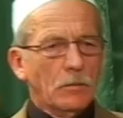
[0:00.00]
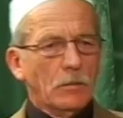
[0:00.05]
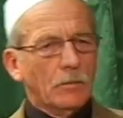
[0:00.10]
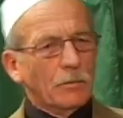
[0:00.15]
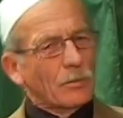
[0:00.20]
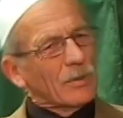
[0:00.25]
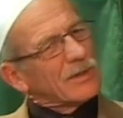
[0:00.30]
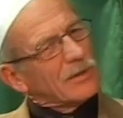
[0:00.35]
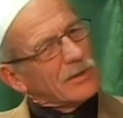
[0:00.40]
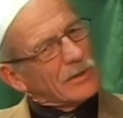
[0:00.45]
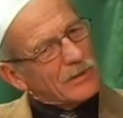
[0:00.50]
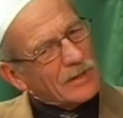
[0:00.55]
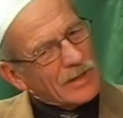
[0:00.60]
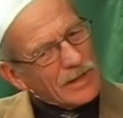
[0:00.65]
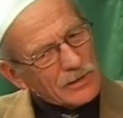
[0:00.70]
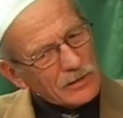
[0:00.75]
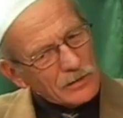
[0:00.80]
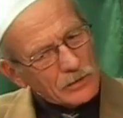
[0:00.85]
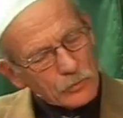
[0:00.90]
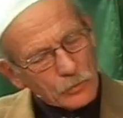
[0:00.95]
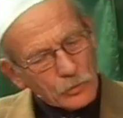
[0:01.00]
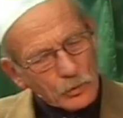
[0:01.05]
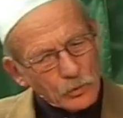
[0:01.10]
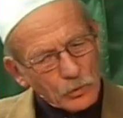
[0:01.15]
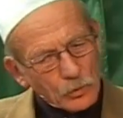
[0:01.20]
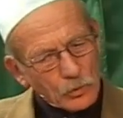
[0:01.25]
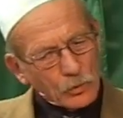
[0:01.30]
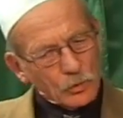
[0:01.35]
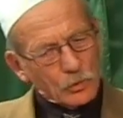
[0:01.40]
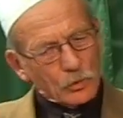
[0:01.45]
But then to
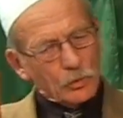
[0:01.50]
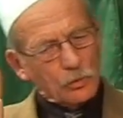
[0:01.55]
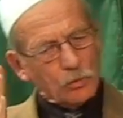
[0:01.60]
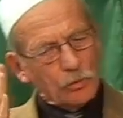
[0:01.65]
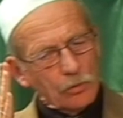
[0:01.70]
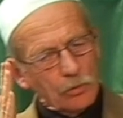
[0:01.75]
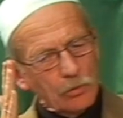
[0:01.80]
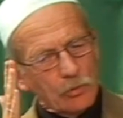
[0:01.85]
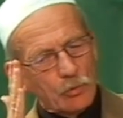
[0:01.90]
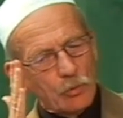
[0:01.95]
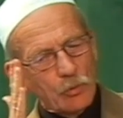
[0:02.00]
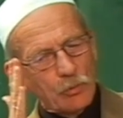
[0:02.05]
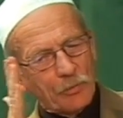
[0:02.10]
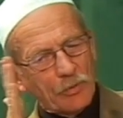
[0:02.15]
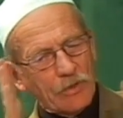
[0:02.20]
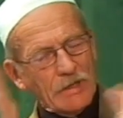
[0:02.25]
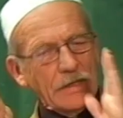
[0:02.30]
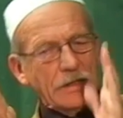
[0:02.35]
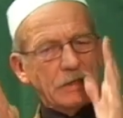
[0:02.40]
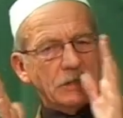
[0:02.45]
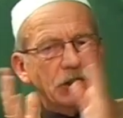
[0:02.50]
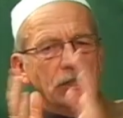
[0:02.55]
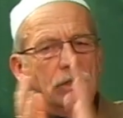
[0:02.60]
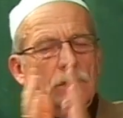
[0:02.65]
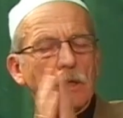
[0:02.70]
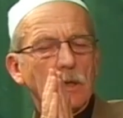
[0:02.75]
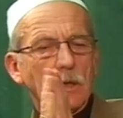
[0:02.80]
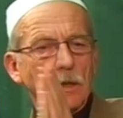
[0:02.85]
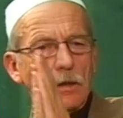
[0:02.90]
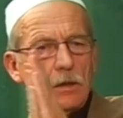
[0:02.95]
preach,
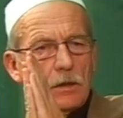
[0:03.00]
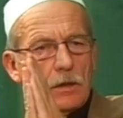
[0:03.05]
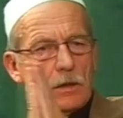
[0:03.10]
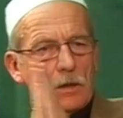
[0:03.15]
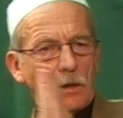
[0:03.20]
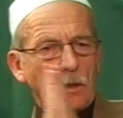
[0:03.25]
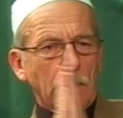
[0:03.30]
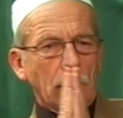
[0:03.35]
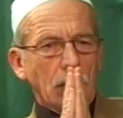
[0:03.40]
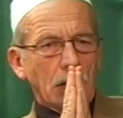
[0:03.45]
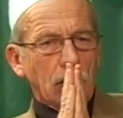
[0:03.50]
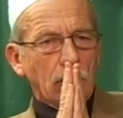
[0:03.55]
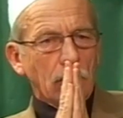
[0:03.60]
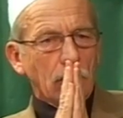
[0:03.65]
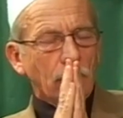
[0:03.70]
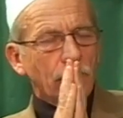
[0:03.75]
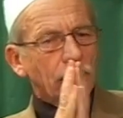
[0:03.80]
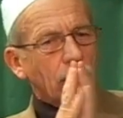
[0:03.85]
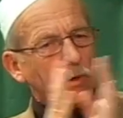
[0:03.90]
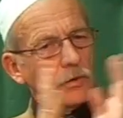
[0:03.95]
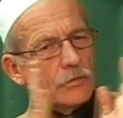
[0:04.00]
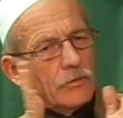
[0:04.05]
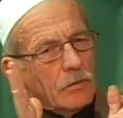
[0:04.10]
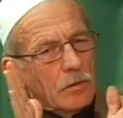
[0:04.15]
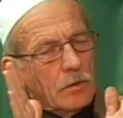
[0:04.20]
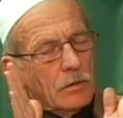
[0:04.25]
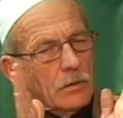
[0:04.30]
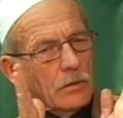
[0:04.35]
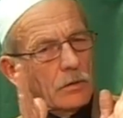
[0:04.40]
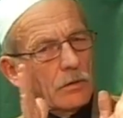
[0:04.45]
of course,
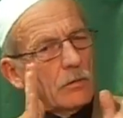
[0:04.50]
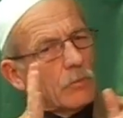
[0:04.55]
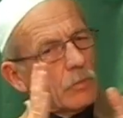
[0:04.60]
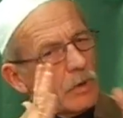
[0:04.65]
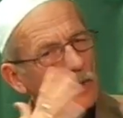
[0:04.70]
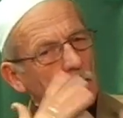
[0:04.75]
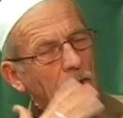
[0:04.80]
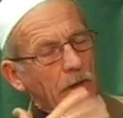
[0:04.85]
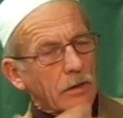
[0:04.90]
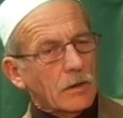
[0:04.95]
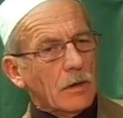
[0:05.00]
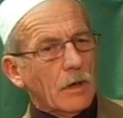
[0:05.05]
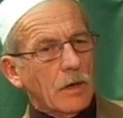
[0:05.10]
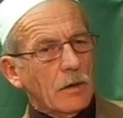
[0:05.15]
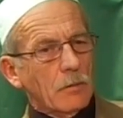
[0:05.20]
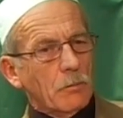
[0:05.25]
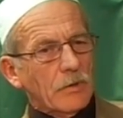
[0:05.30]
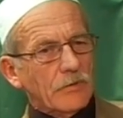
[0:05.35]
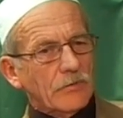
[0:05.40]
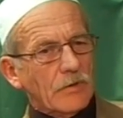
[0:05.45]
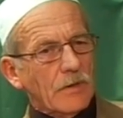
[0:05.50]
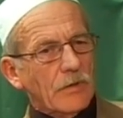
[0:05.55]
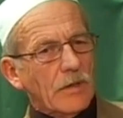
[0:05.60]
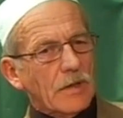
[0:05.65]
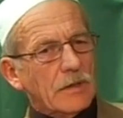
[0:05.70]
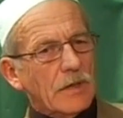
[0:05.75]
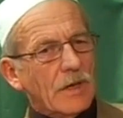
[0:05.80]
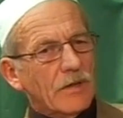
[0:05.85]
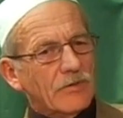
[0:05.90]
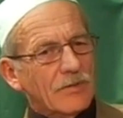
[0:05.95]
I must say
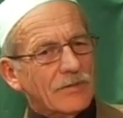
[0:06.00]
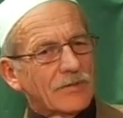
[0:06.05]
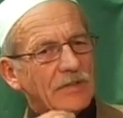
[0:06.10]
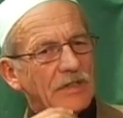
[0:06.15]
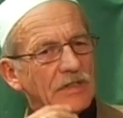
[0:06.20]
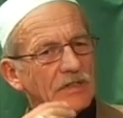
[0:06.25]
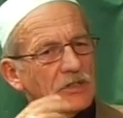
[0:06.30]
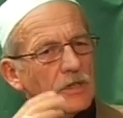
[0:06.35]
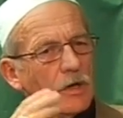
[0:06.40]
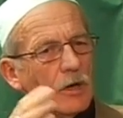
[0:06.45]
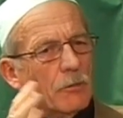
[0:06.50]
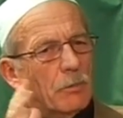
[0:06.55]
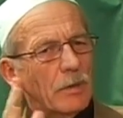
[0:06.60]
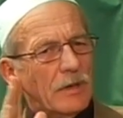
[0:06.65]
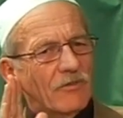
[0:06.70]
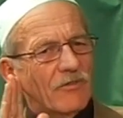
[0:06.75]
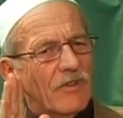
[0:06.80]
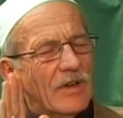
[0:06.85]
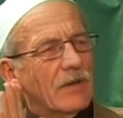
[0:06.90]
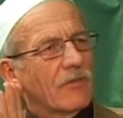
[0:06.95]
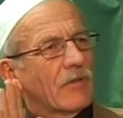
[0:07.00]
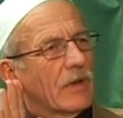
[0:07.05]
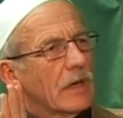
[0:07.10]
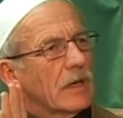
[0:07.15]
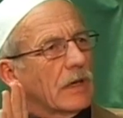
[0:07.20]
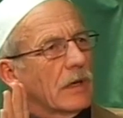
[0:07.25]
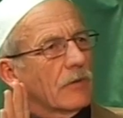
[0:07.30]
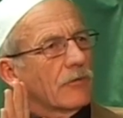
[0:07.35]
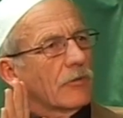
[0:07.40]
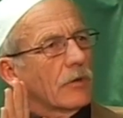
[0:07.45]
that as a teacher, I've been very
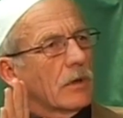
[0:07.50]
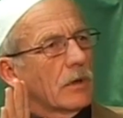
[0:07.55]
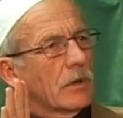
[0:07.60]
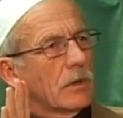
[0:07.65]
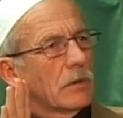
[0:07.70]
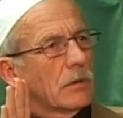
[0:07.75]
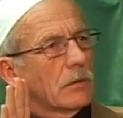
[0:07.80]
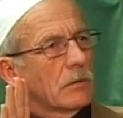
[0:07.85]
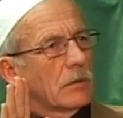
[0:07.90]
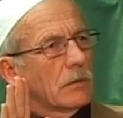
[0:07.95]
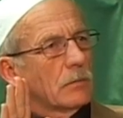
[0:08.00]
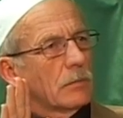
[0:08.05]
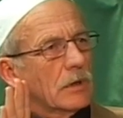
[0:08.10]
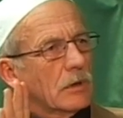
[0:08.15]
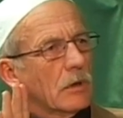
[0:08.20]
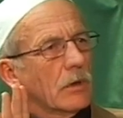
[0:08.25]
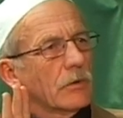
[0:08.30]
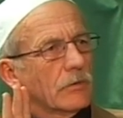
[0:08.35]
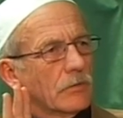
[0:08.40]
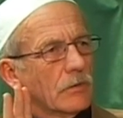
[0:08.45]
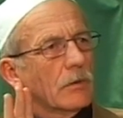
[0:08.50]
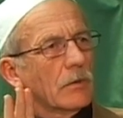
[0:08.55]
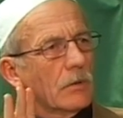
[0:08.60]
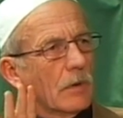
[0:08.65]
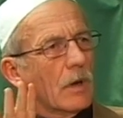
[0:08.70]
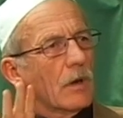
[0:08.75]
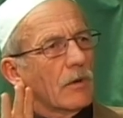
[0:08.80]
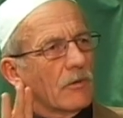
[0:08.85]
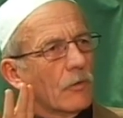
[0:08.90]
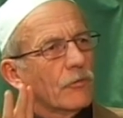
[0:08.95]
careful, because
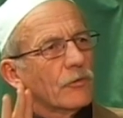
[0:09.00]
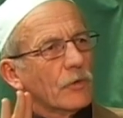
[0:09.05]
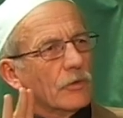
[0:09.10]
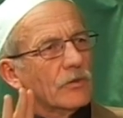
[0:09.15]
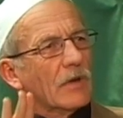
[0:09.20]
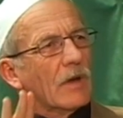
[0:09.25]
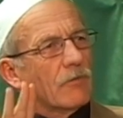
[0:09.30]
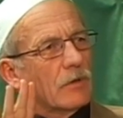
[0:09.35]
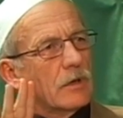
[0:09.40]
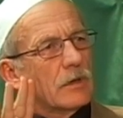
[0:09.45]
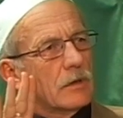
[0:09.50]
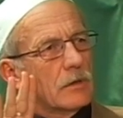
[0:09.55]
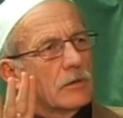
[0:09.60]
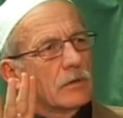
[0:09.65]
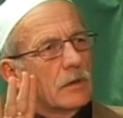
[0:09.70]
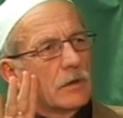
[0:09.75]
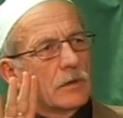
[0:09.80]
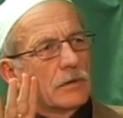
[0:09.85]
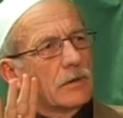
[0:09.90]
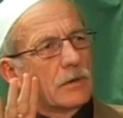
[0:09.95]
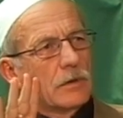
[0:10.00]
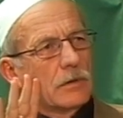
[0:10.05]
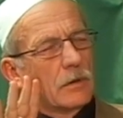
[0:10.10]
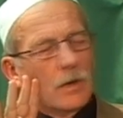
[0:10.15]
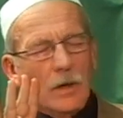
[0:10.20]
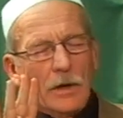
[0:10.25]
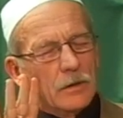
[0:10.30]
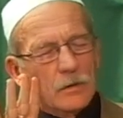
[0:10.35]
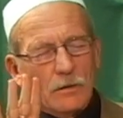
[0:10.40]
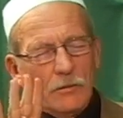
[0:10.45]
of course I
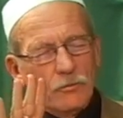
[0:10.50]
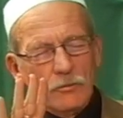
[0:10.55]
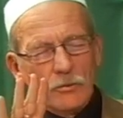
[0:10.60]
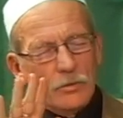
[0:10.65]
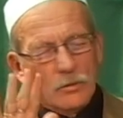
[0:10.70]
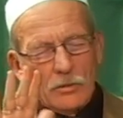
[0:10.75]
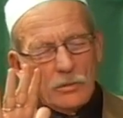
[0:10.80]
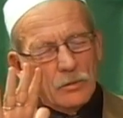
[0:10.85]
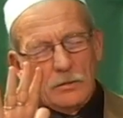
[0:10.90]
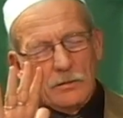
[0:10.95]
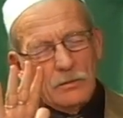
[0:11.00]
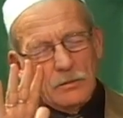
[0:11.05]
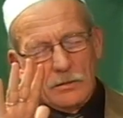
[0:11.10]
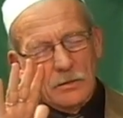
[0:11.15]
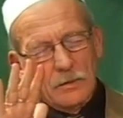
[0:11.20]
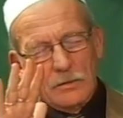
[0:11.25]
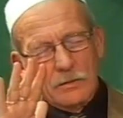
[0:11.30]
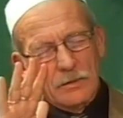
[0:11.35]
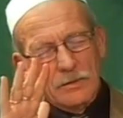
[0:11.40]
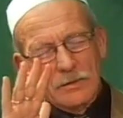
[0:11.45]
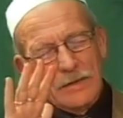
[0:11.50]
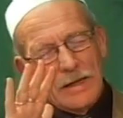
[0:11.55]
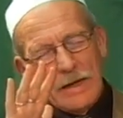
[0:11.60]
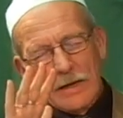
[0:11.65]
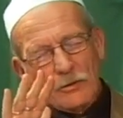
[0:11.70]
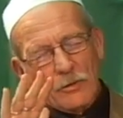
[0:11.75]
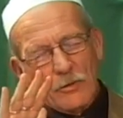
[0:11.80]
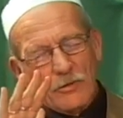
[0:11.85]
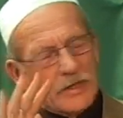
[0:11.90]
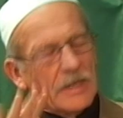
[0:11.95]
could
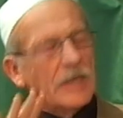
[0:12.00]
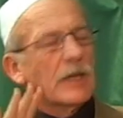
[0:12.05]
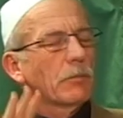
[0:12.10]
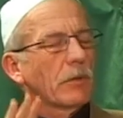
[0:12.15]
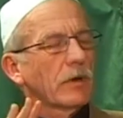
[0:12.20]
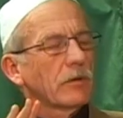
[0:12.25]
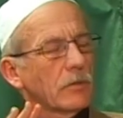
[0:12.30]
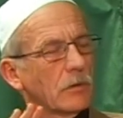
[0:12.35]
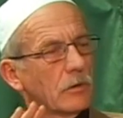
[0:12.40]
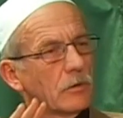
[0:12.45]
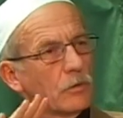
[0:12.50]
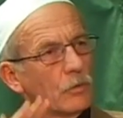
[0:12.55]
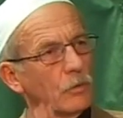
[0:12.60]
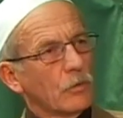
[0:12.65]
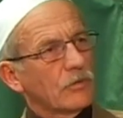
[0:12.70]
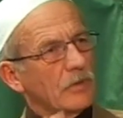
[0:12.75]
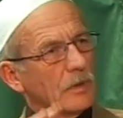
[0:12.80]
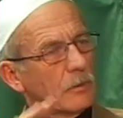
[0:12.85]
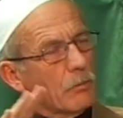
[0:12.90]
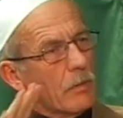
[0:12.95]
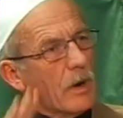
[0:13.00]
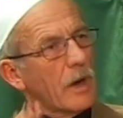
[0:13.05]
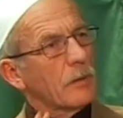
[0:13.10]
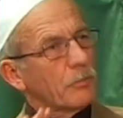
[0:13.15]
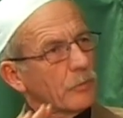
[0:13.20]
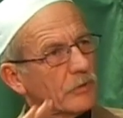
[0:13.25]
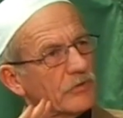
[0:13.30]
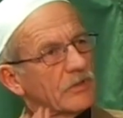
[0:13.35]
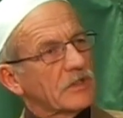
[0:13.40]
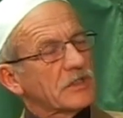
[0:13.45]
dare to think about using my
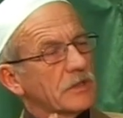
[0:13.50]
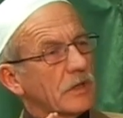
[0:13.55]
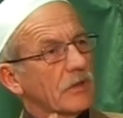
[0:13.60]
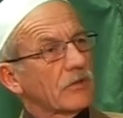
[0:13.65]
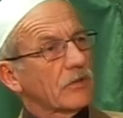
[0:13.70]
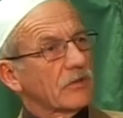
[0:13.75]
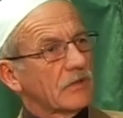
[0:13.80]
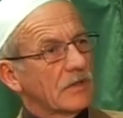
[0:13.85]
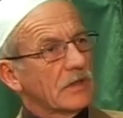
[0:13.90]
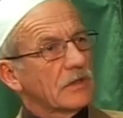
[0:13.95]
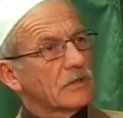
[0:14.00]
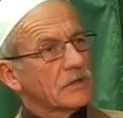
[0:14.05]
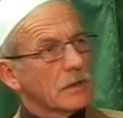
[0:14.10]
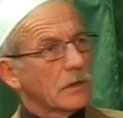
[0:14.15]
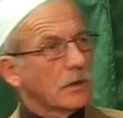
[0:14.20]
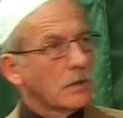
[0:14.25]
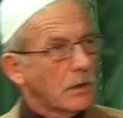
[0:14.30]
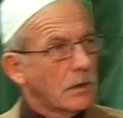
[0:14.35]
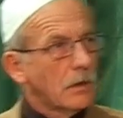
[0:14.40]
position as a teacher